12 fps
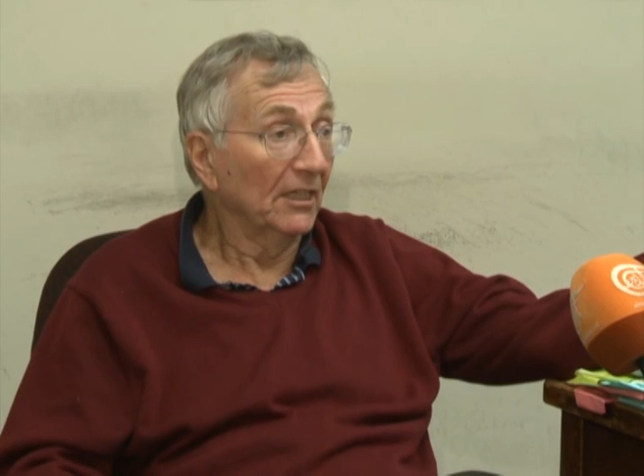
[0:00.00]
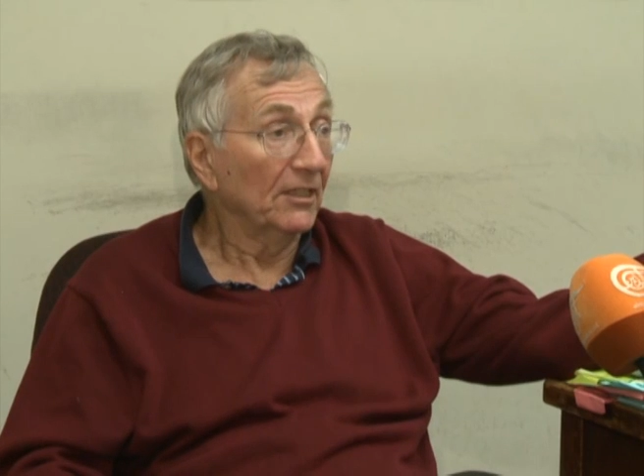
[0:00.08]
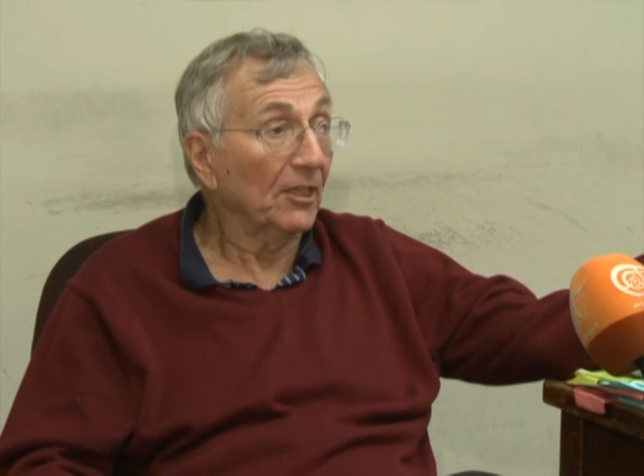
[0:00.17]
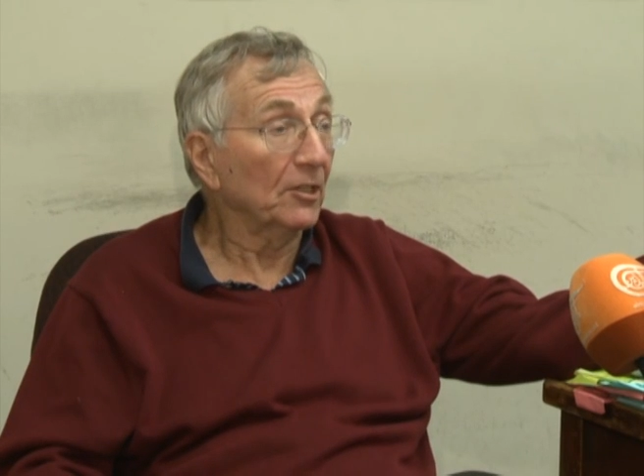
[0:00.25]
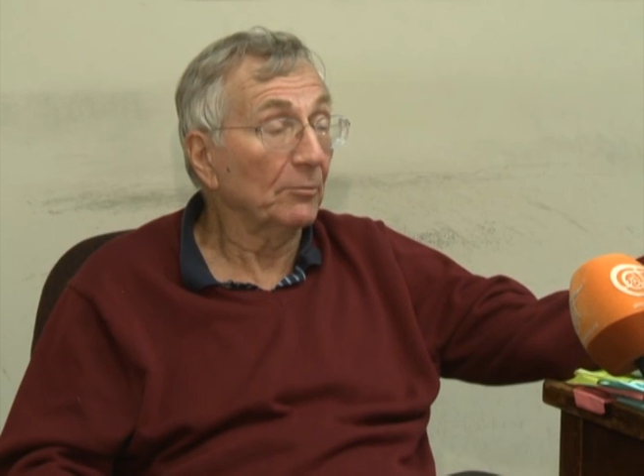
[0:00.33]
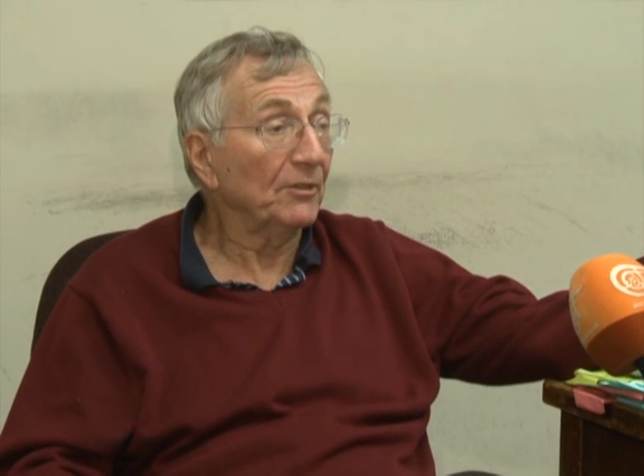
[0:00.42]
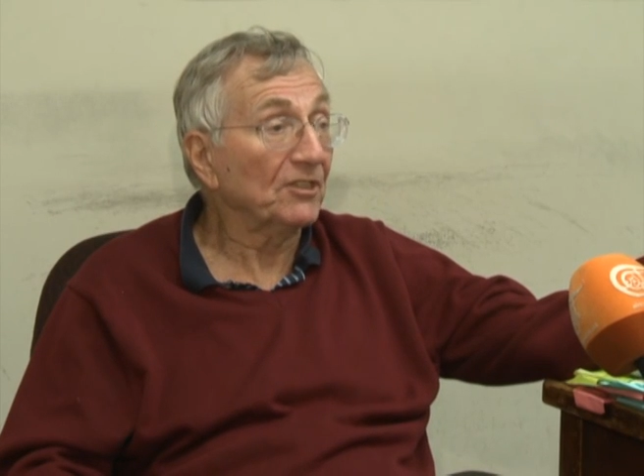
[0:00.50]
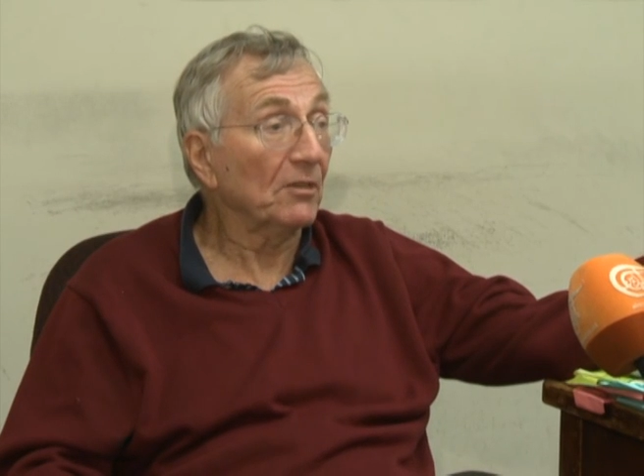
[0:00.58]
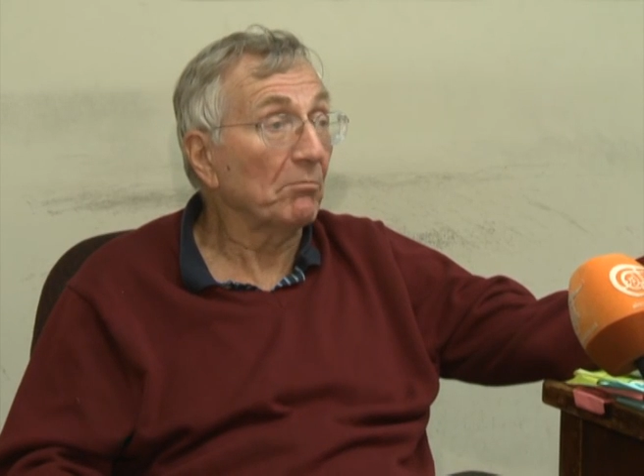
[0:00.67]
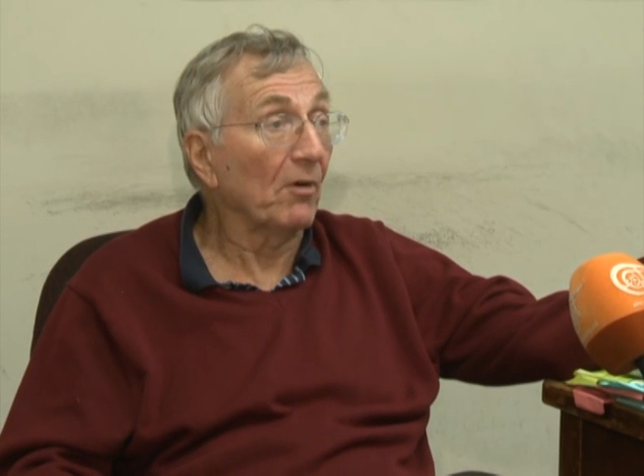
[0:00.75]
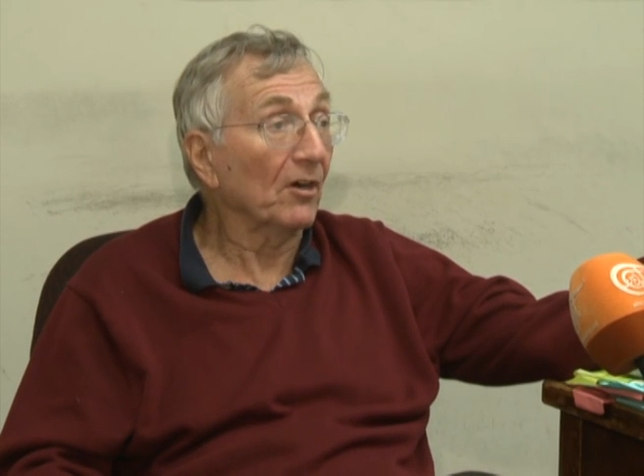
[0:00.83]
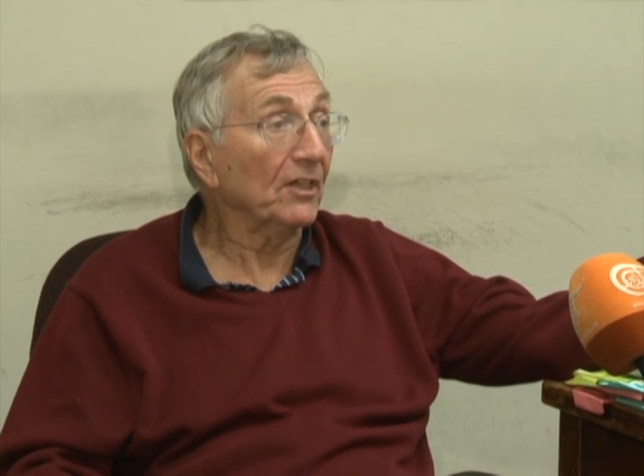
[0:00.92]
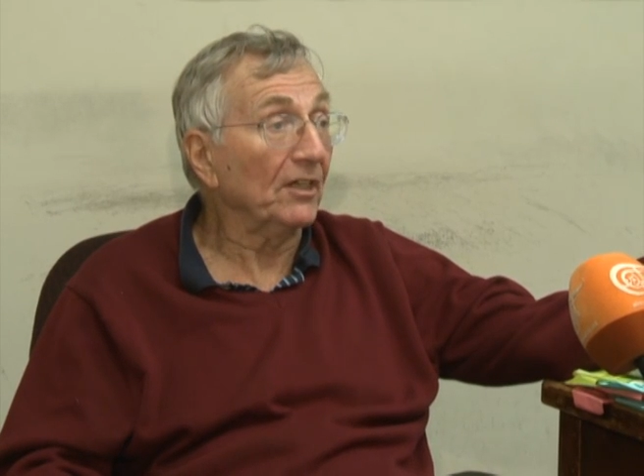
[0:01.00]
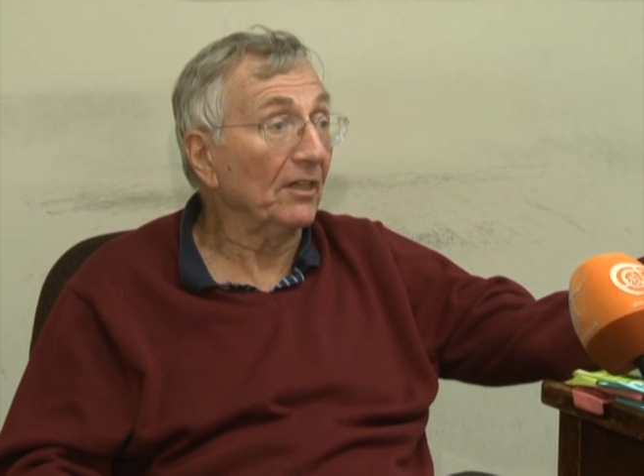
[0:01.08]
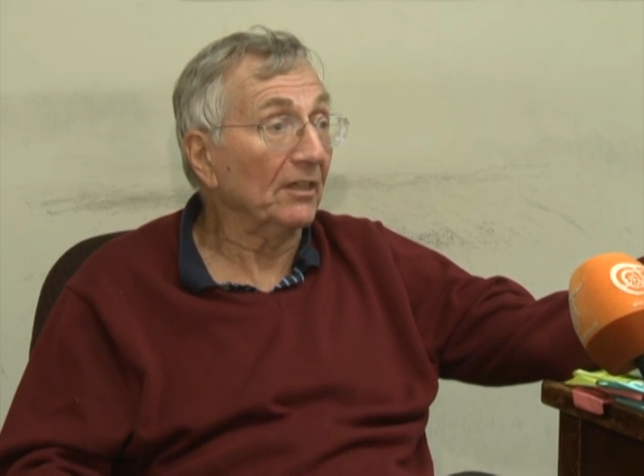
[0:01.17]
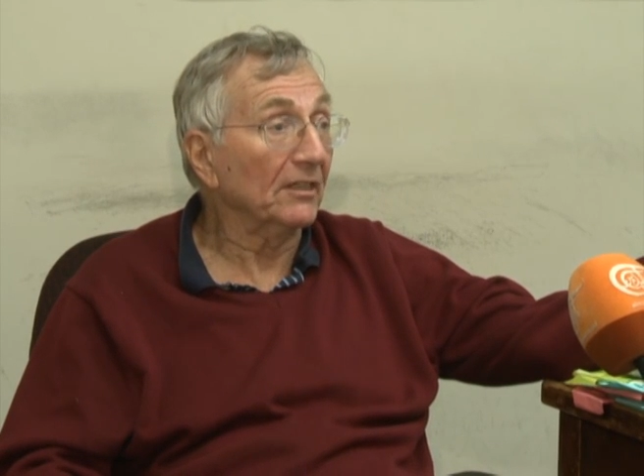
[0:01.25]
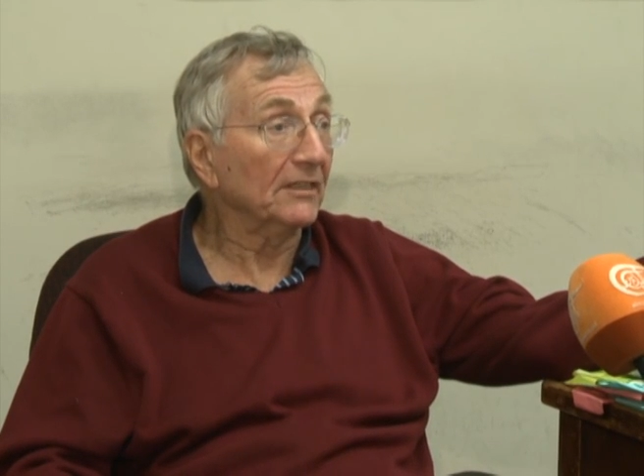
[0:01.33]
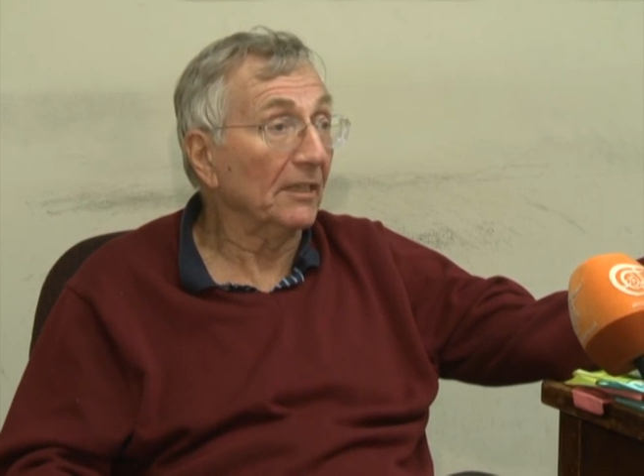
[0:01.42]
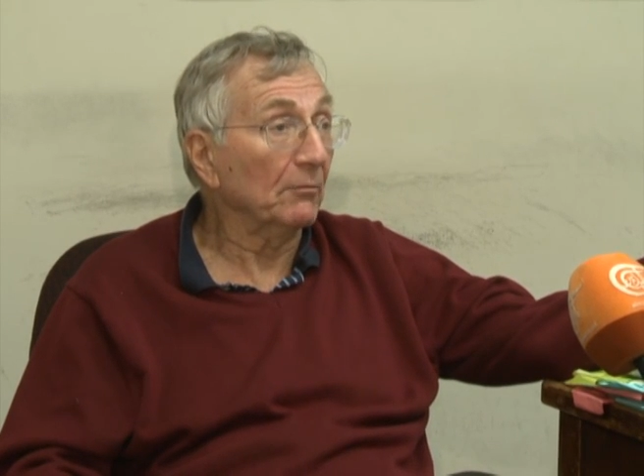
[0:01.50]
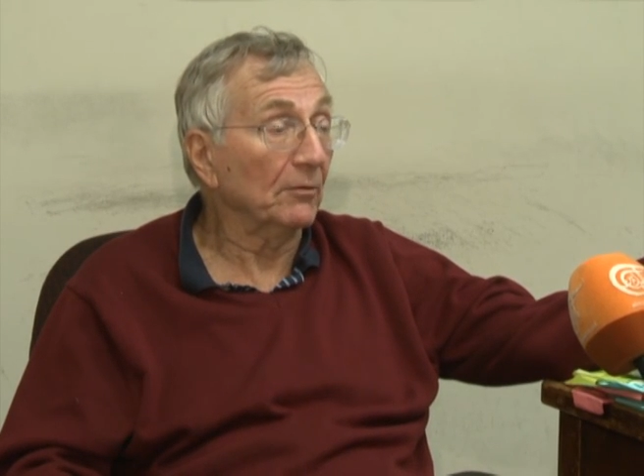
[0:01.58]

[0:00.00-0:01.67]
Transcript: could be some marking on it that